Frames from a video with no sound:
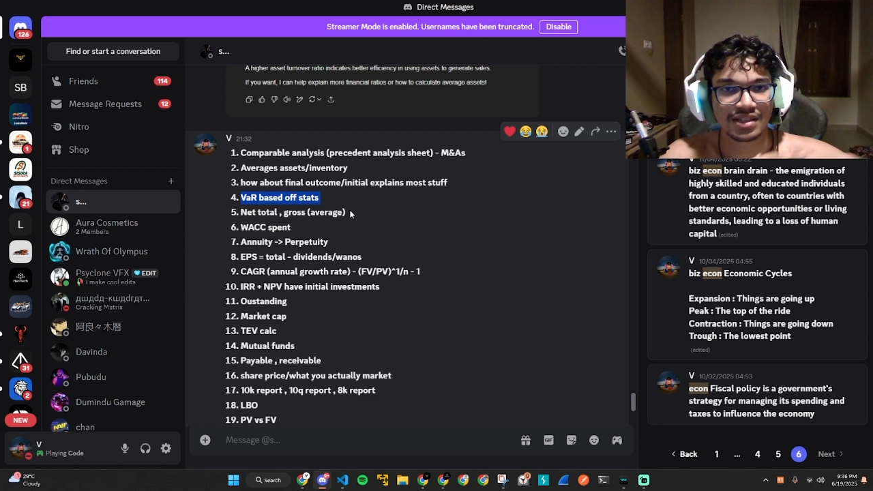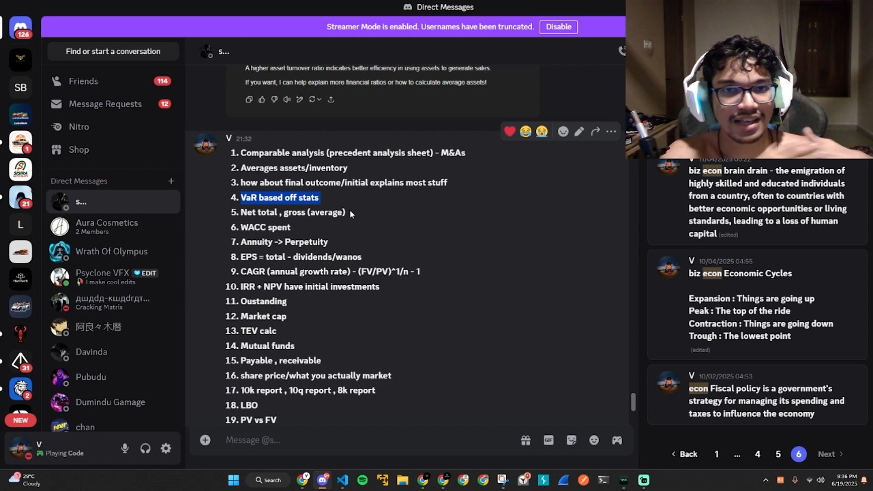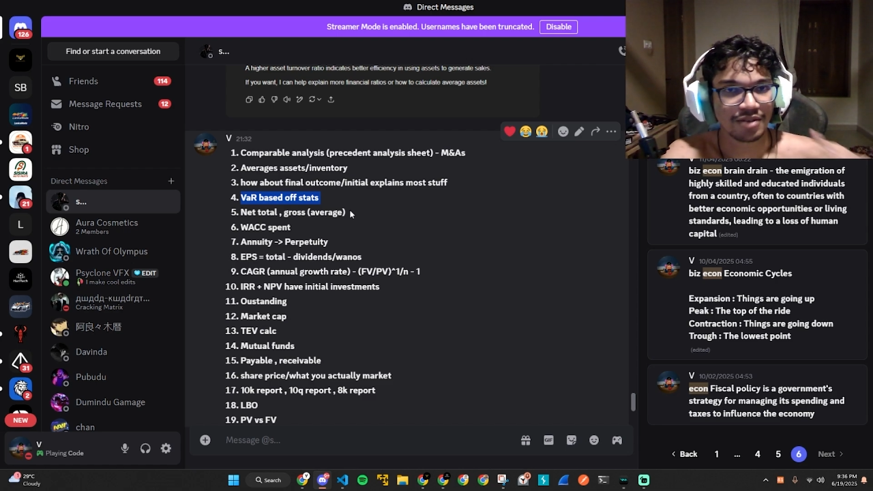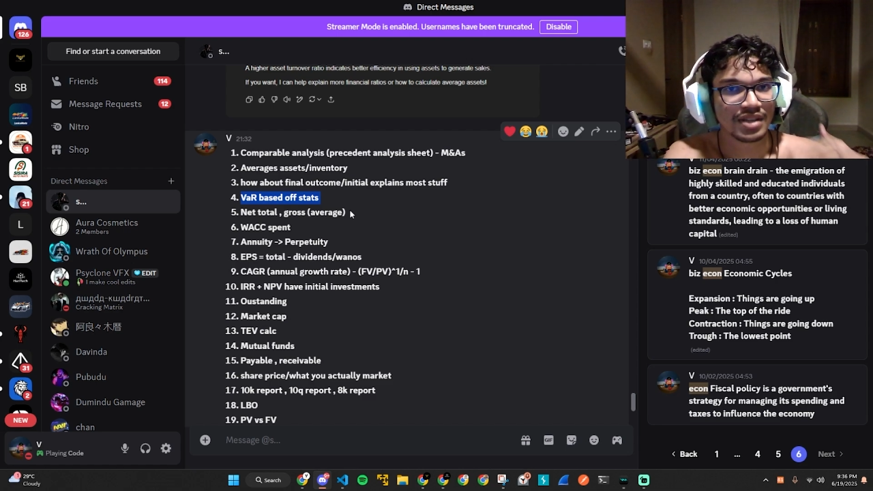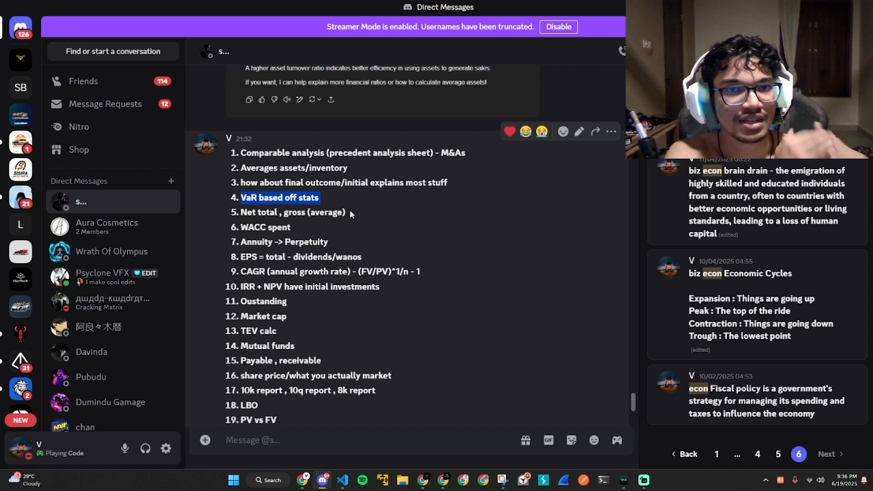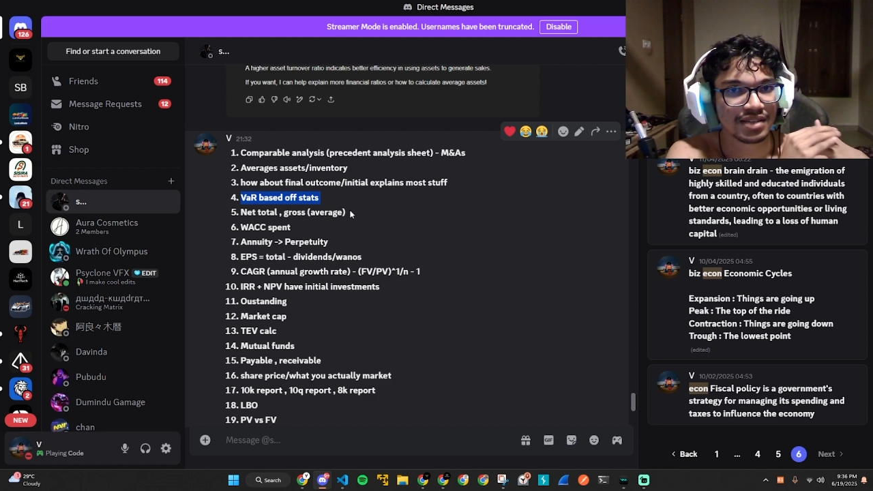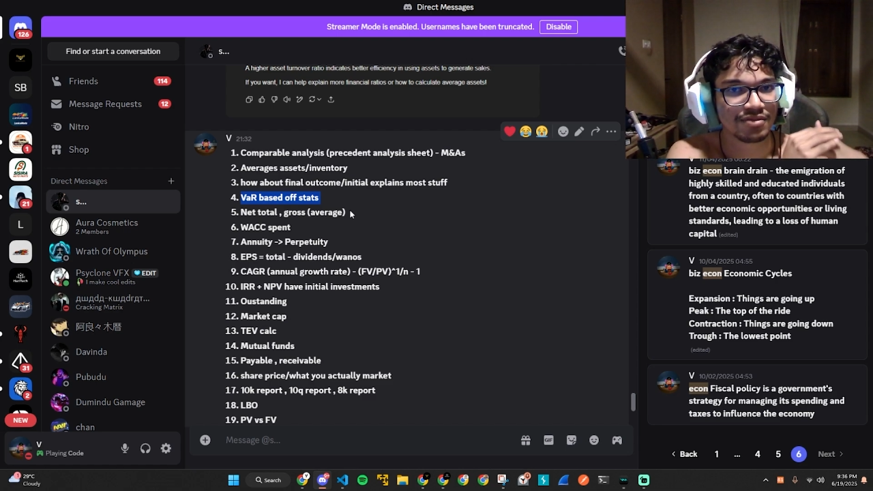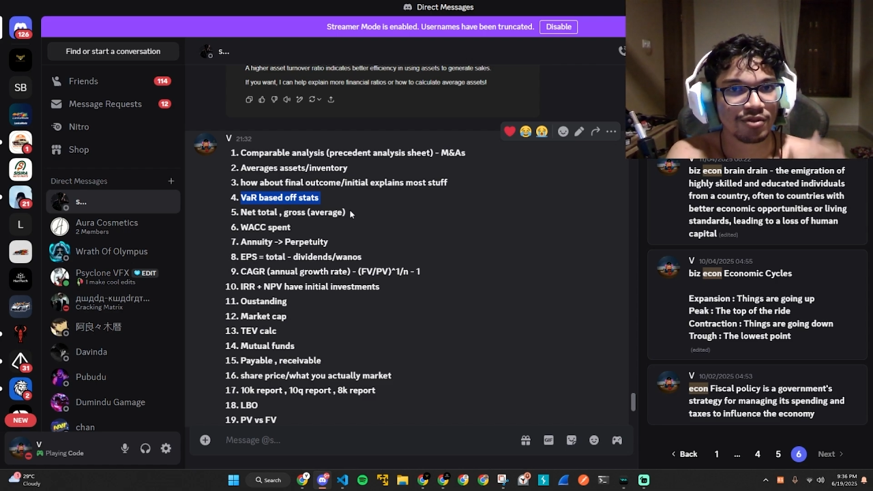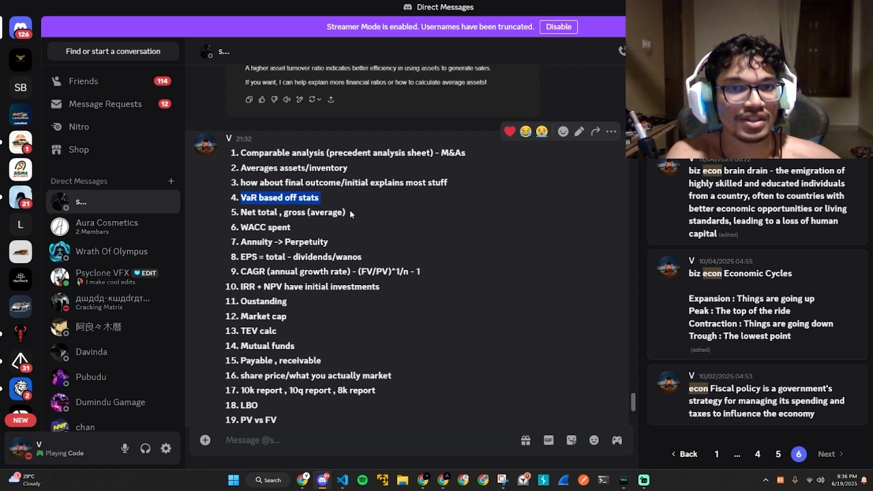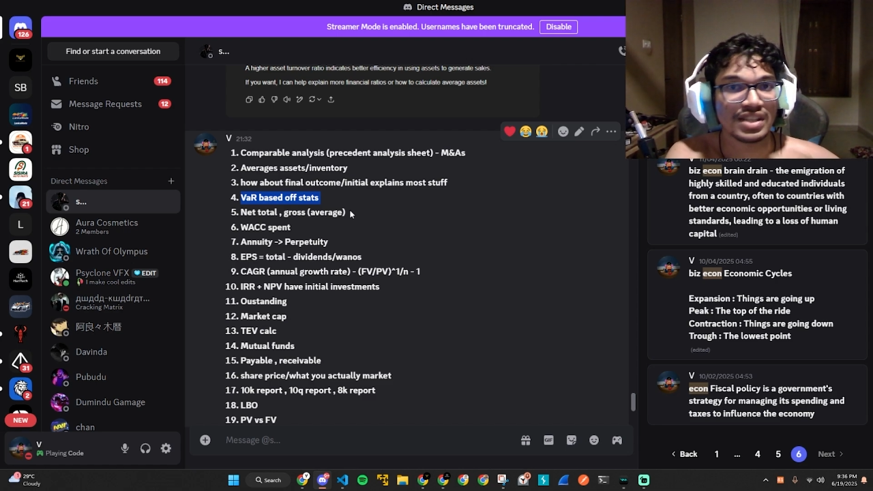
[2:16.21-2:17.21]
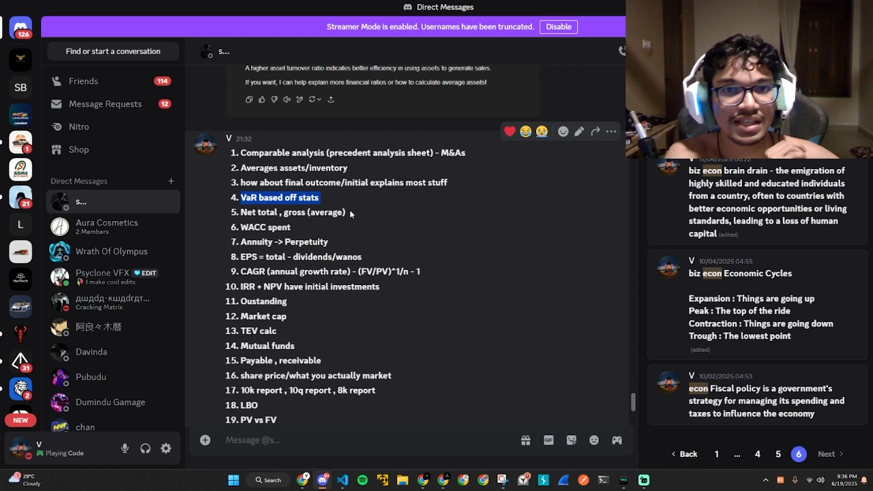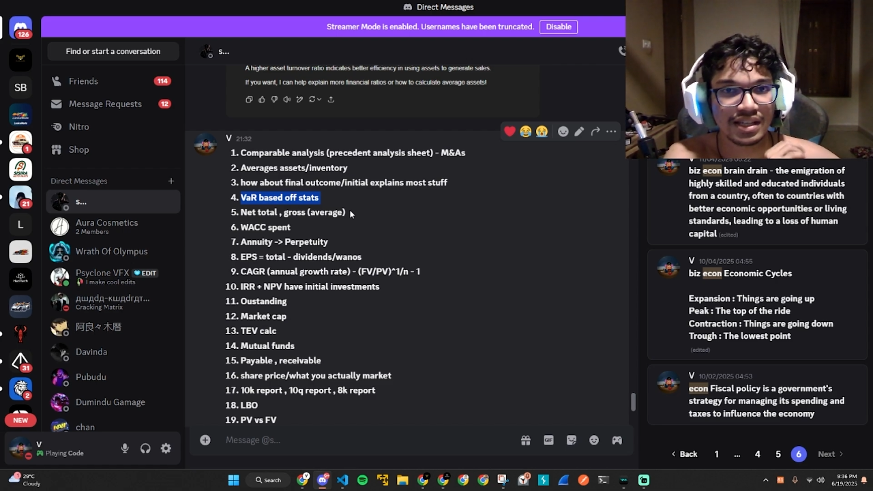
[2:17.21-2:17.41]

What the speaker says: calculating for the